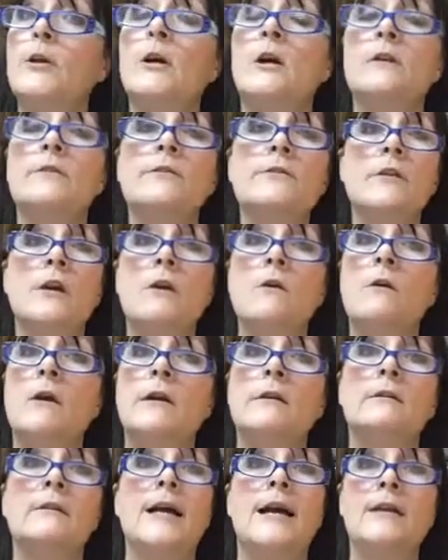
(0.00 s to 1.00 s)
also
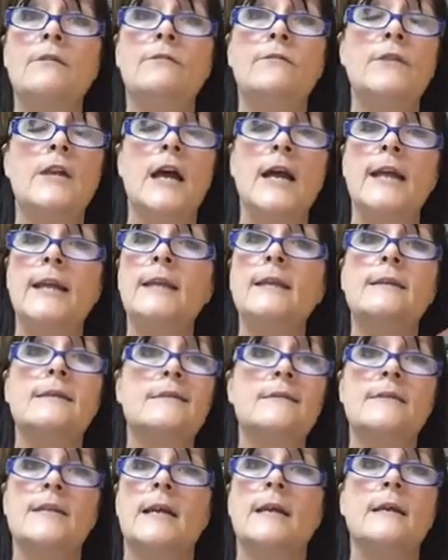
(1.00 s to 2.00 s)
our Life 9
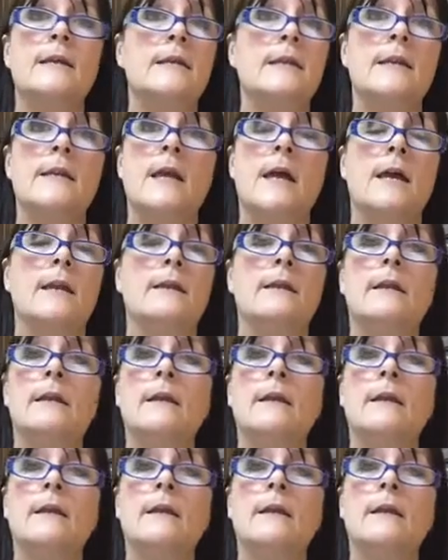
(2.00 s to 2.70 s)
is second to none.